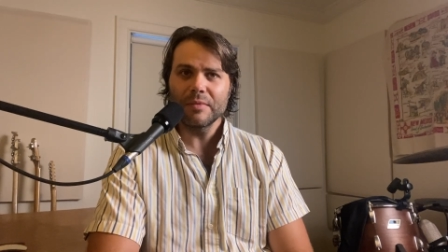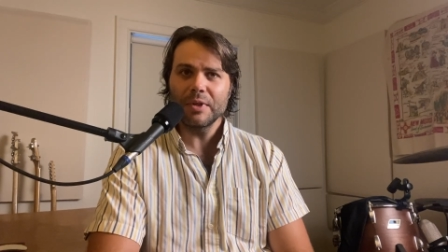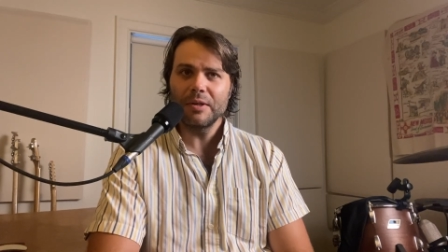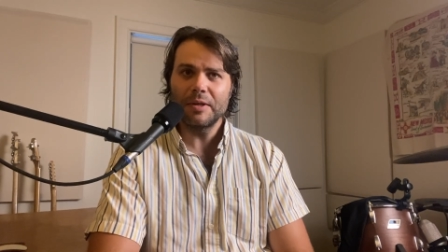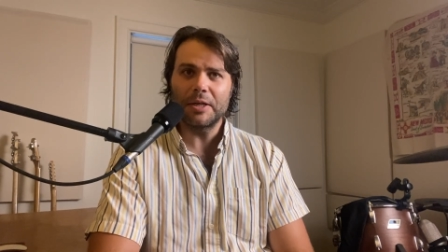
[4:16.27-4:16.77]

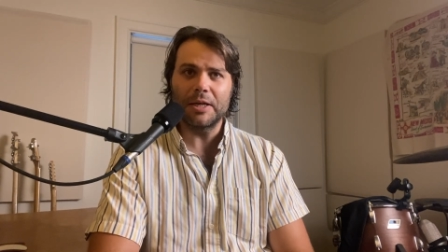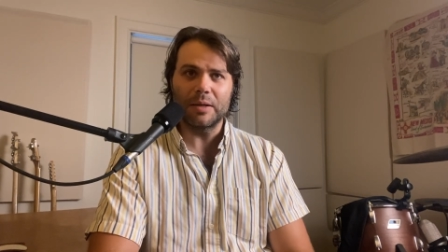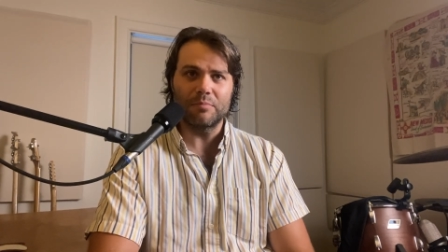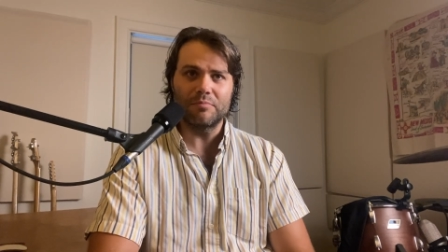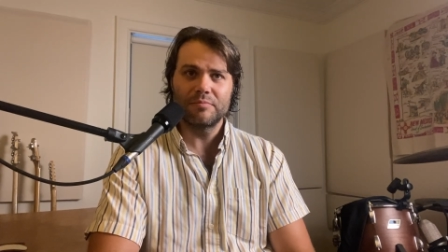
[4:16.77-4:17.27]

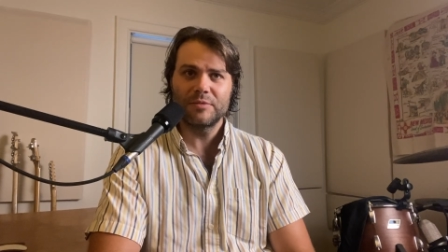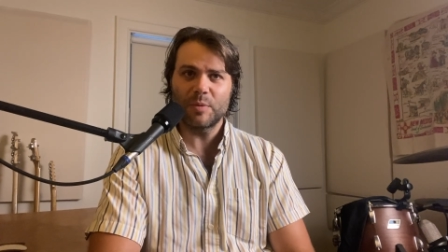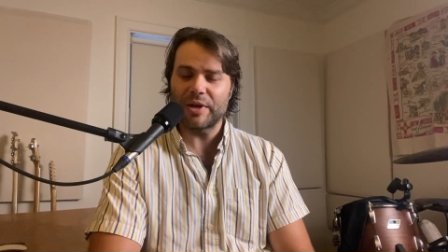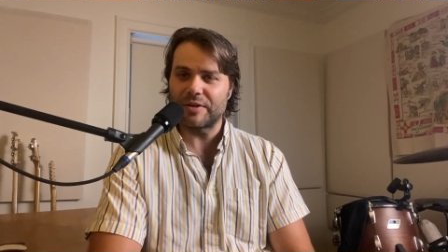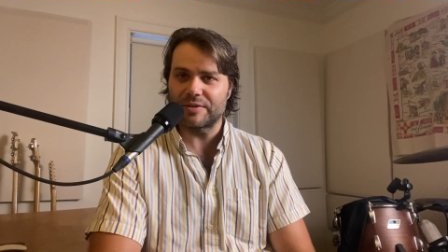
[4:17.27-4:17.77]
to
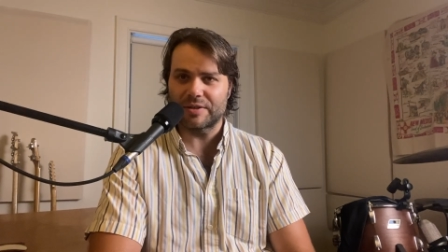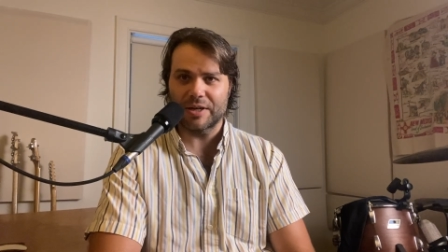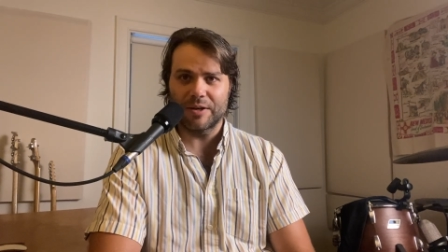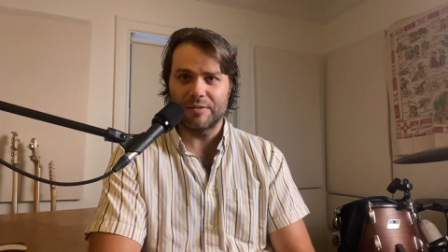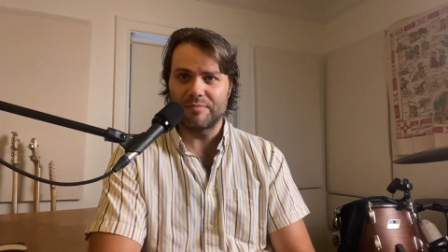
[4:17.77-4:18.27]
make
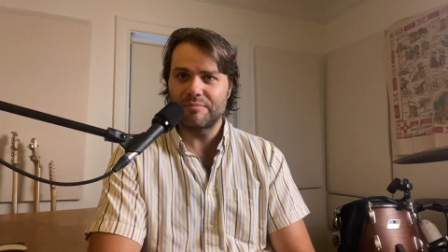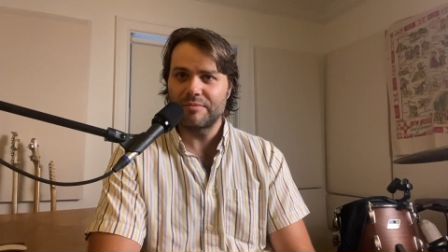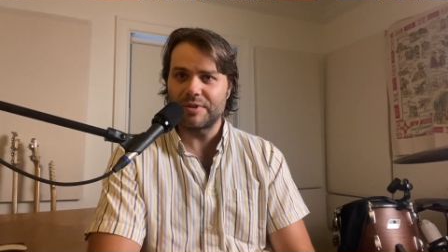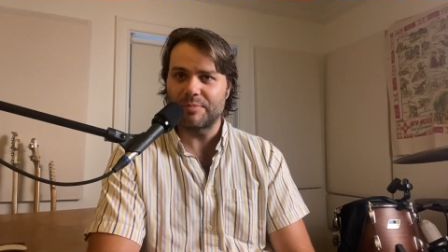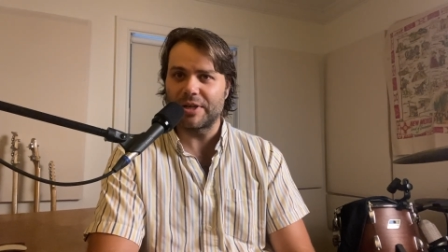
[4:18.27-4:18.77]

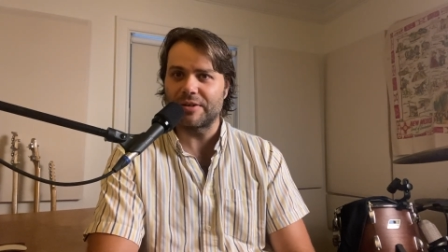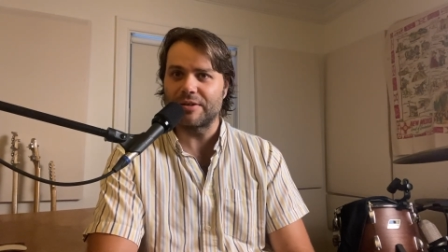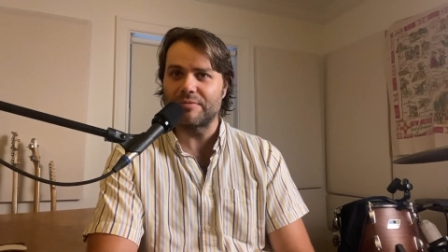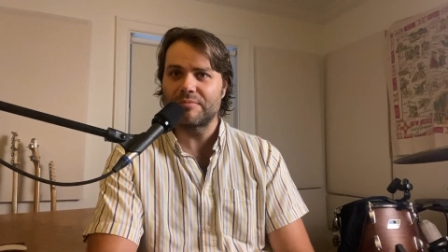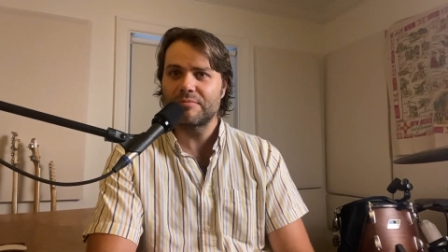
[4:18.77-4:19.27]
make
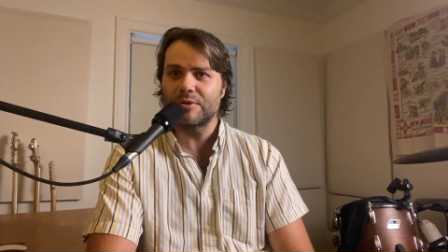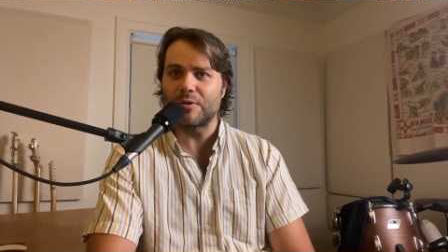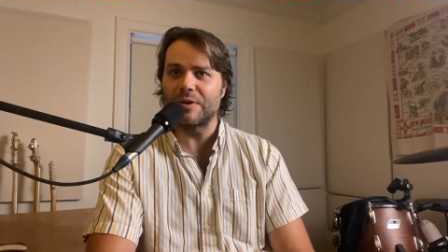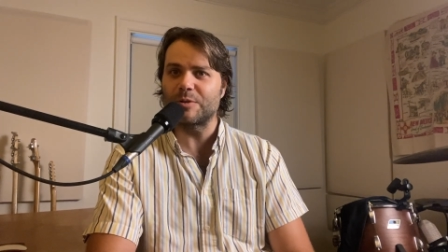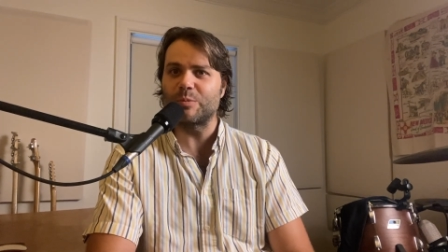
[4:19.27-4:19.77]
your
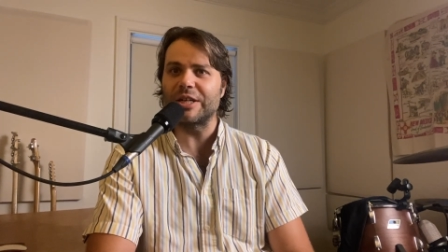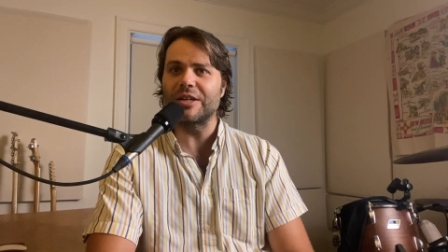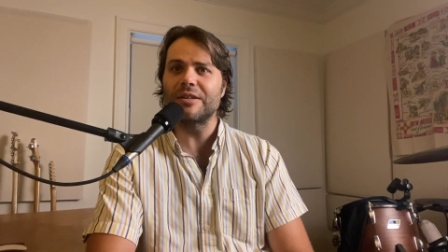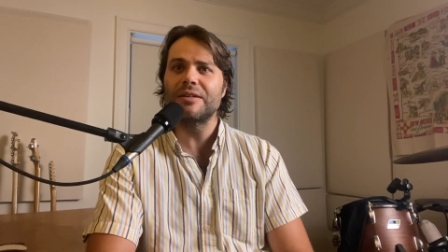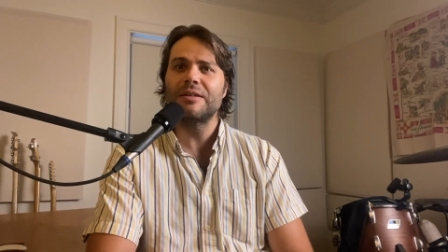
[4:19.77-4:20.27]
chorus bigger.